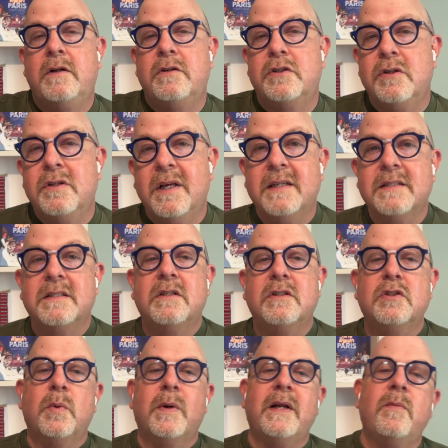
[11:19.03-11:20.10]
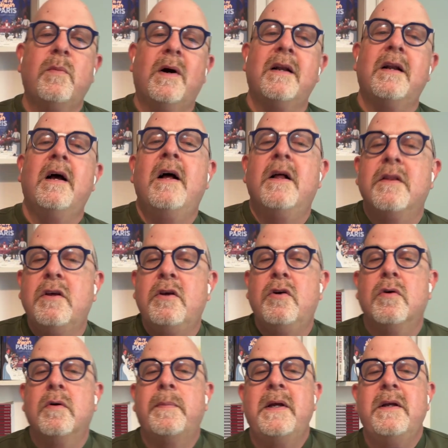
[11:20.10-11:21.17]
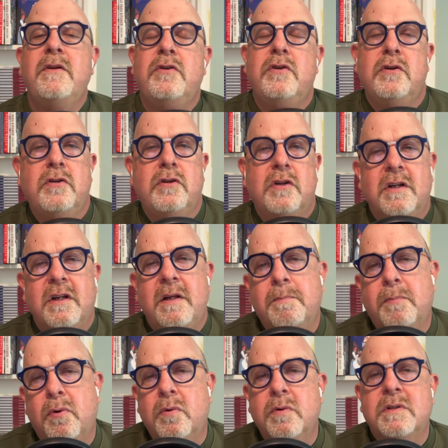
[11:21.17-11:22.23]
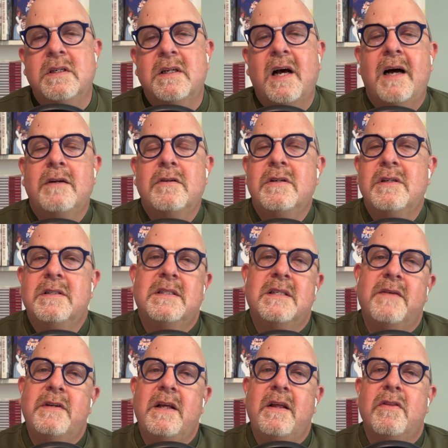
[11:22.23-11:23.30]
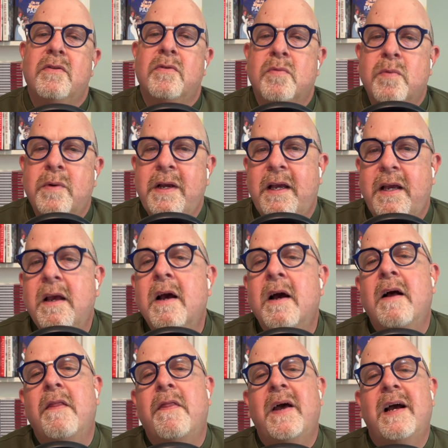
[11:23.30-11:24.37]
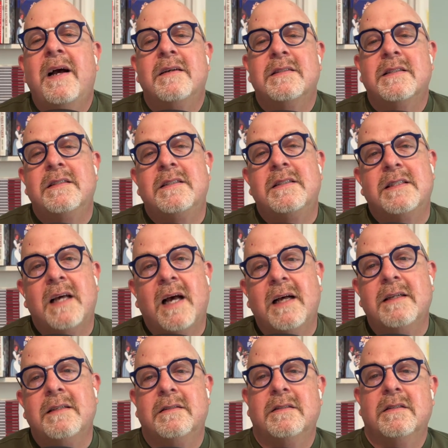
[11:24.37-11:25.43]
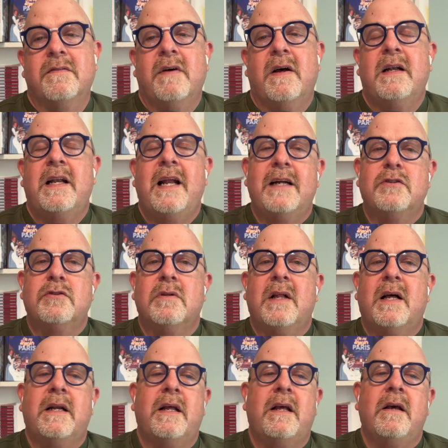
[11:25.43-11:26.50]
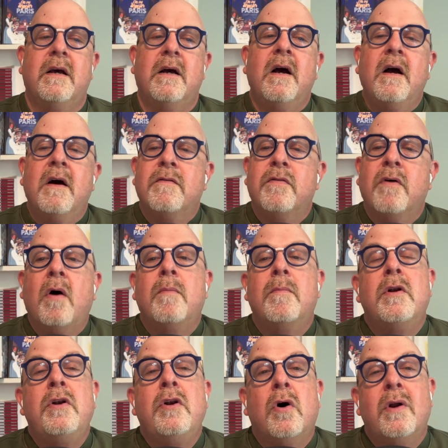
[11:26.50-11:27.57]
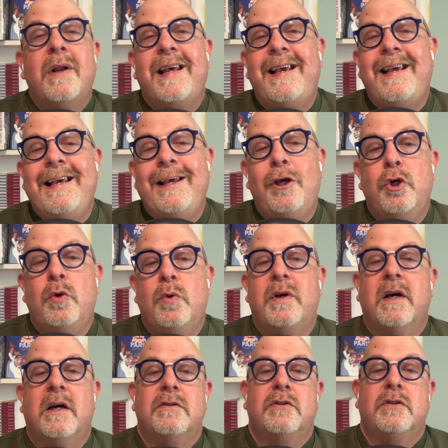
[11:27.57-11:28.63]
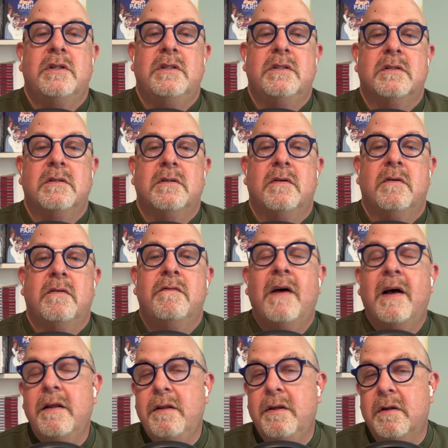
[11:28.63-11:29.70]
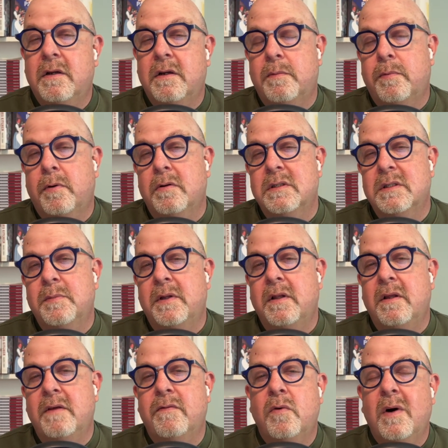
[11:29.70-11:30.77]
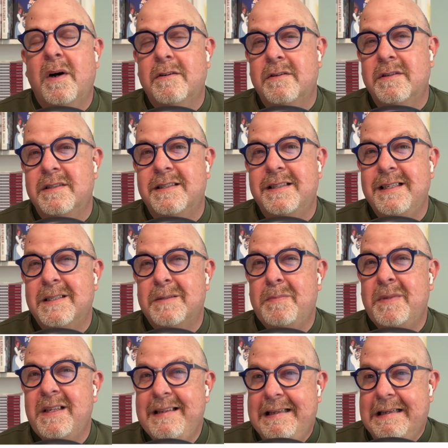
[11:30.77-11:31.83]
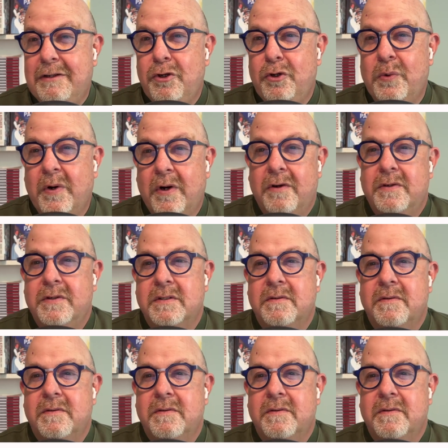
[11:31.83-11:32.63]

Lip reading: In 2021, the European Union imported 173,000 tonnes of natural honey from non-EU countries, valued at approximately €406 million.